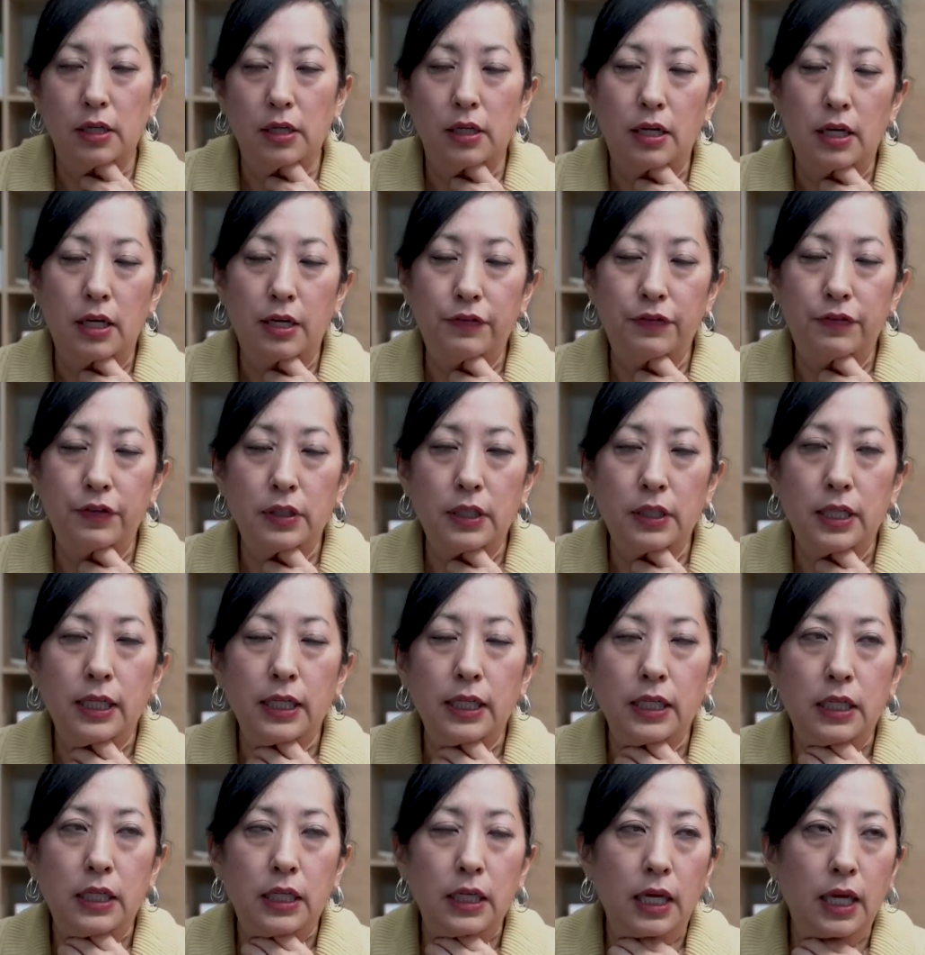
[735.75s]
I feel
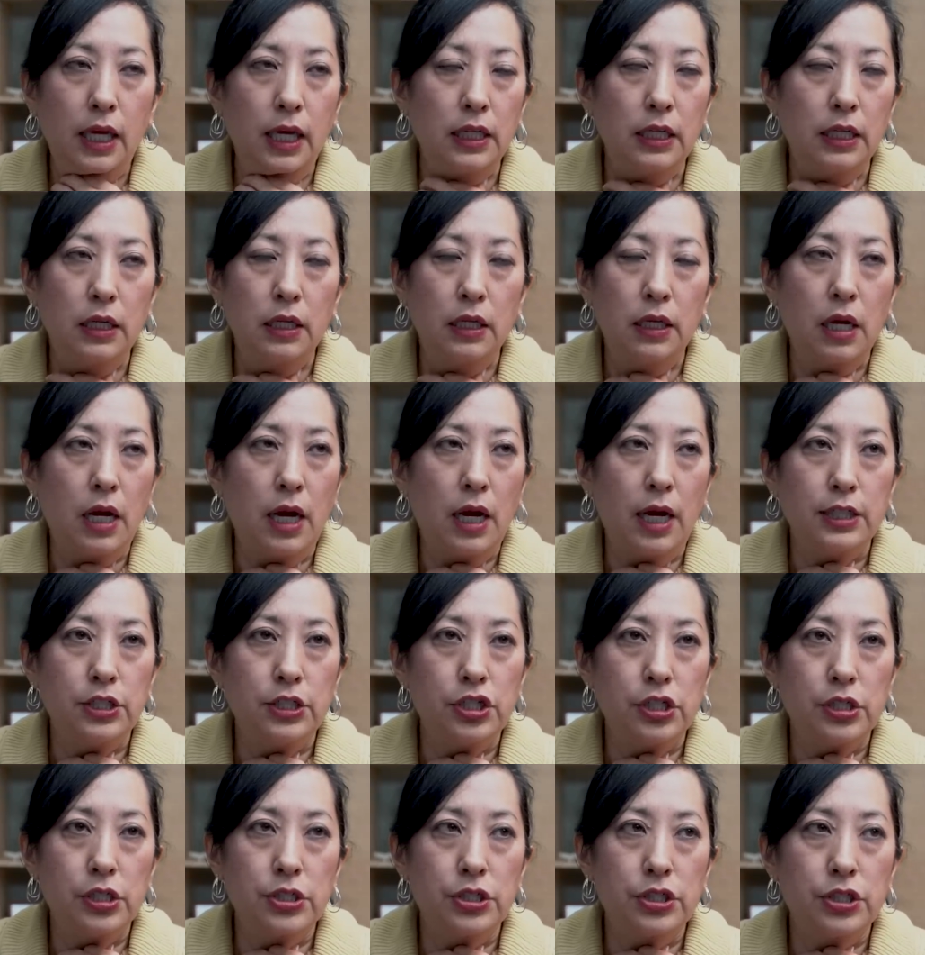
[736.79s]
like, and I
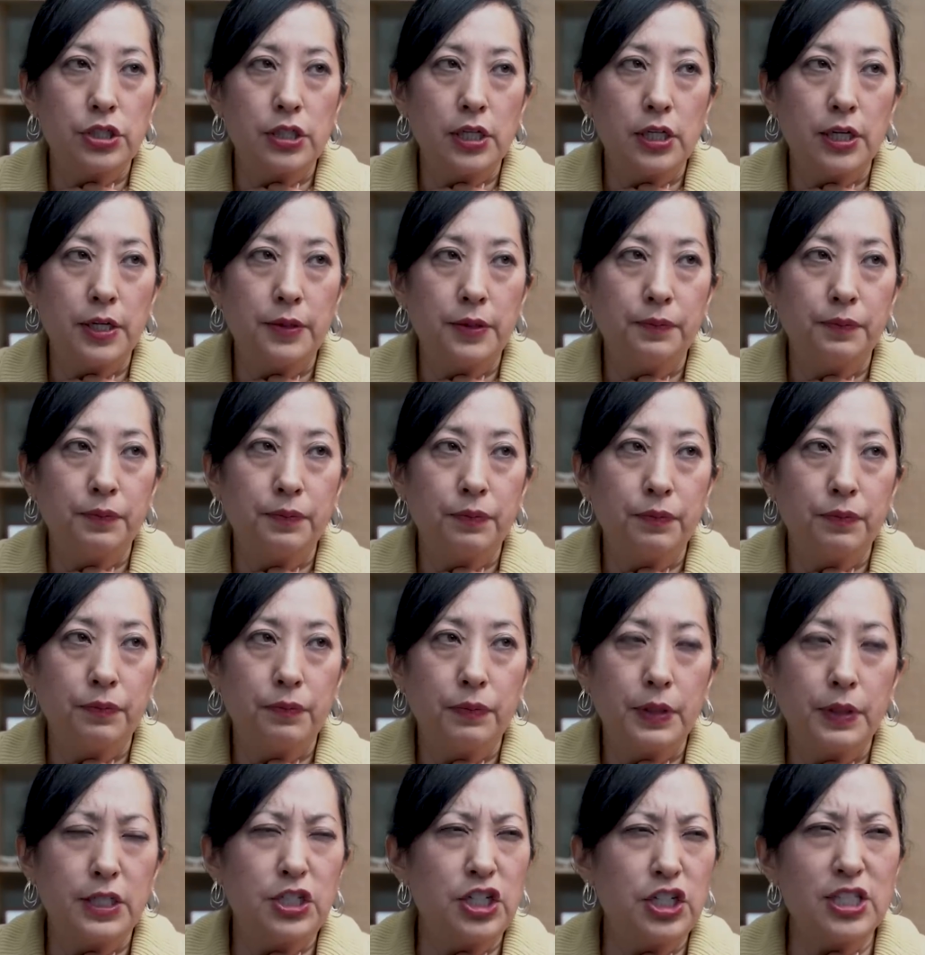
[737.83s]
just, um,
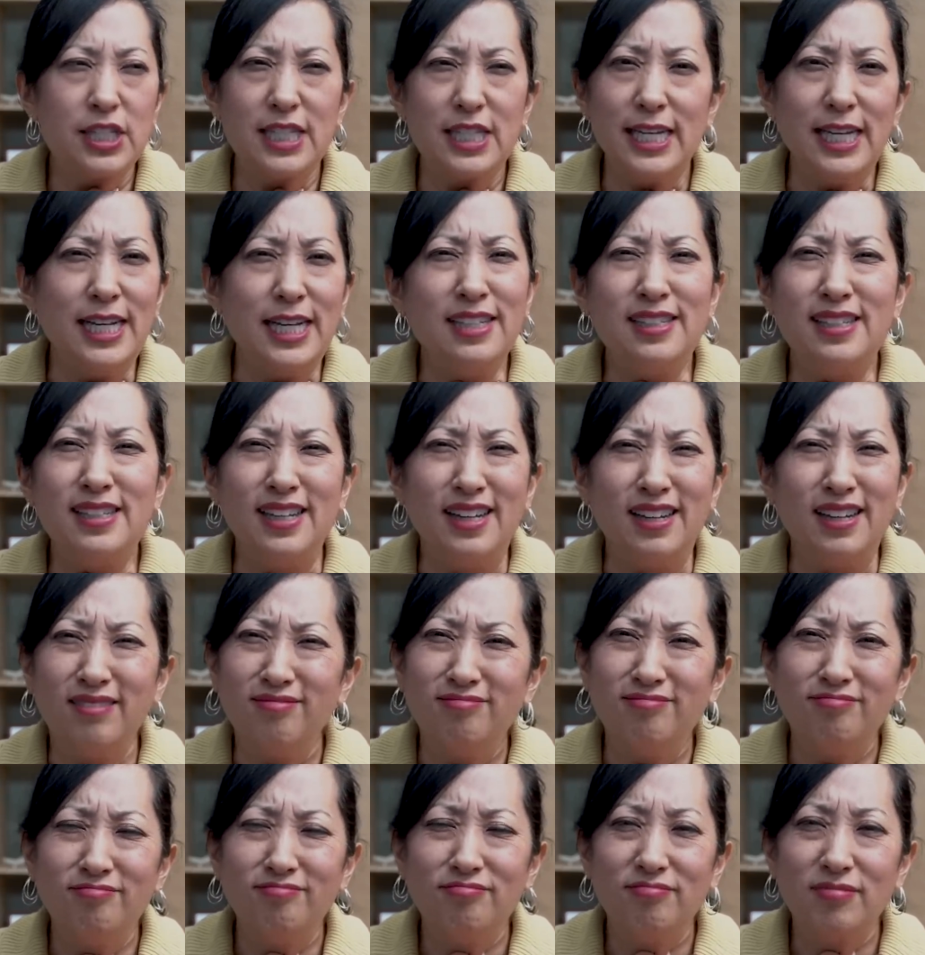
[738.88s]
it's just easy.
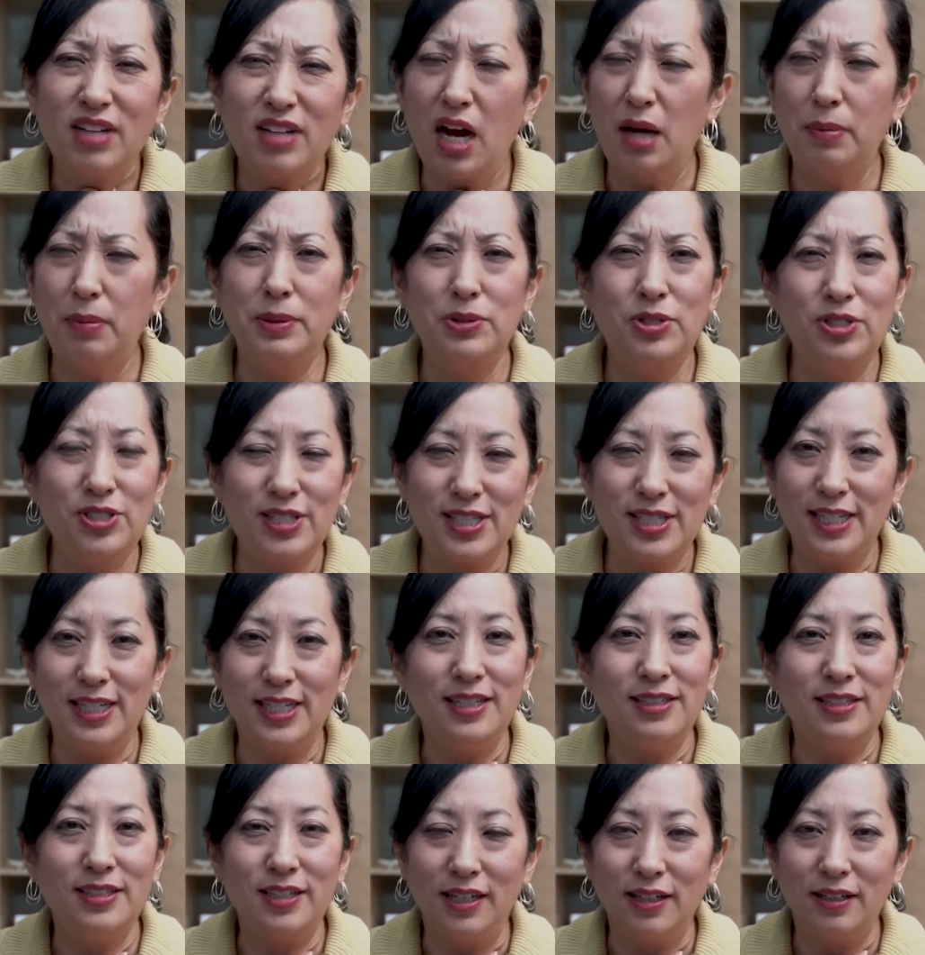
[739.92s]
Cabo's just
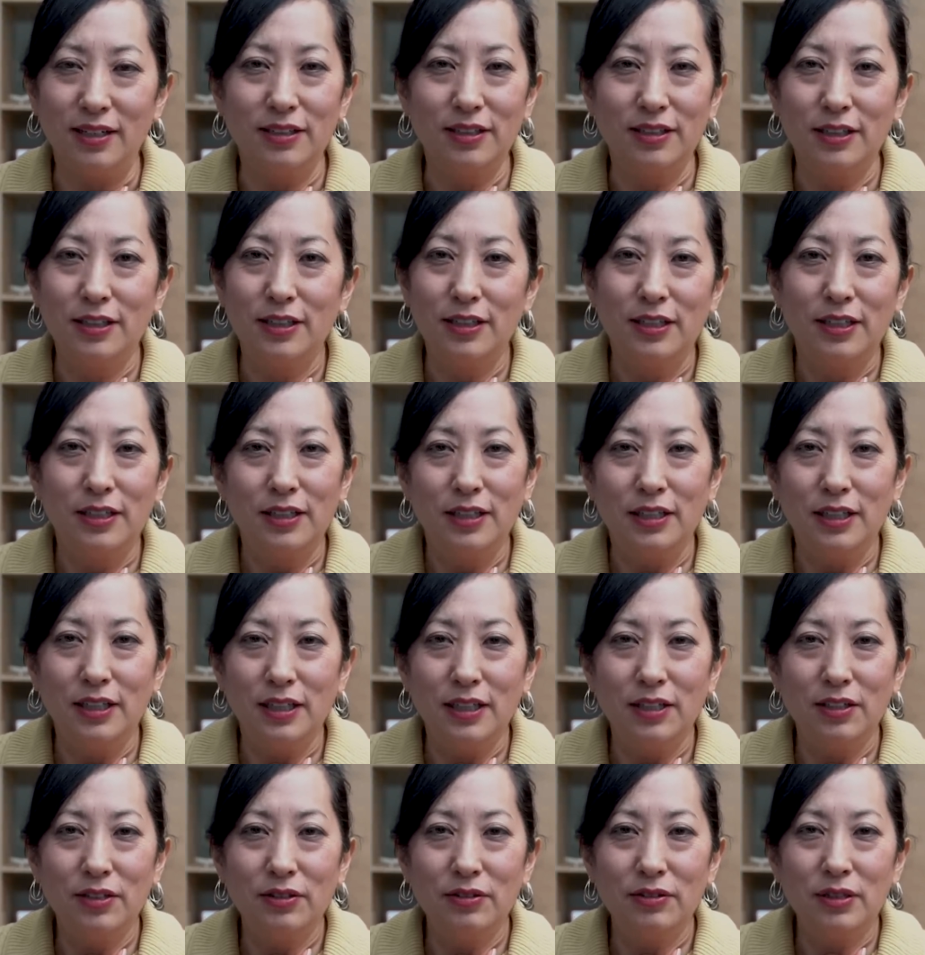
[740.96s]
easy, you
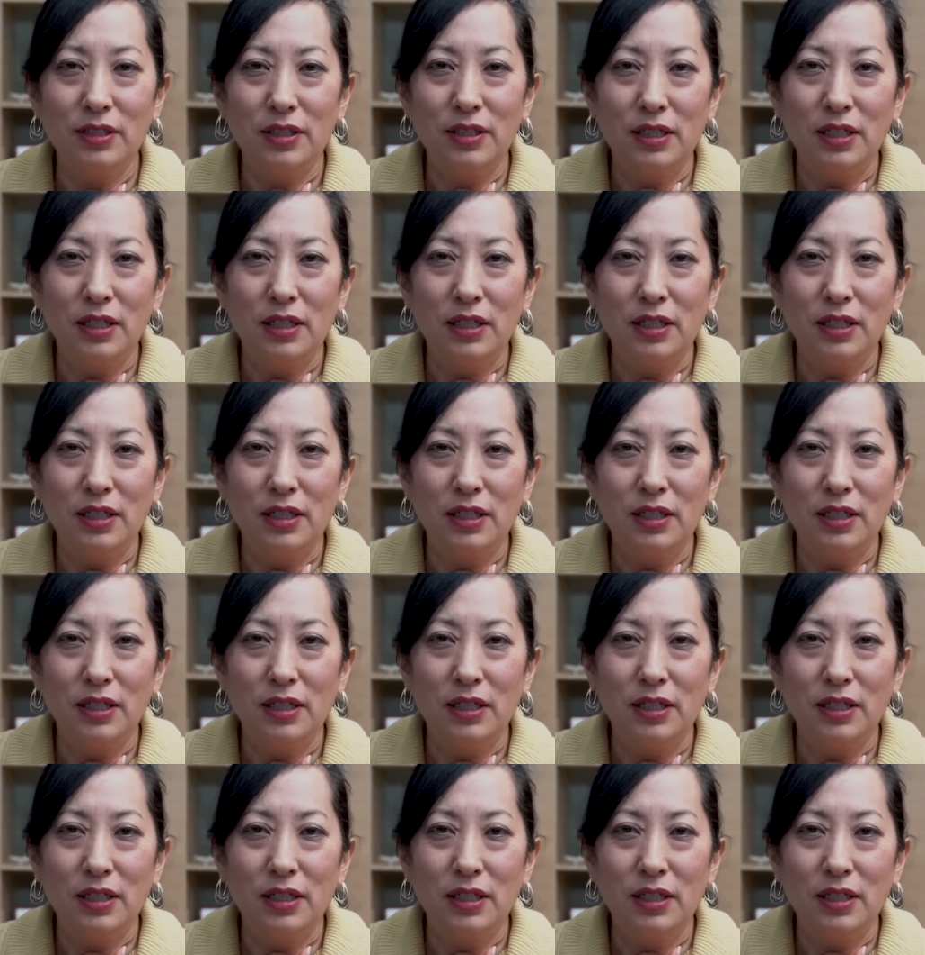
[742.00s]
know.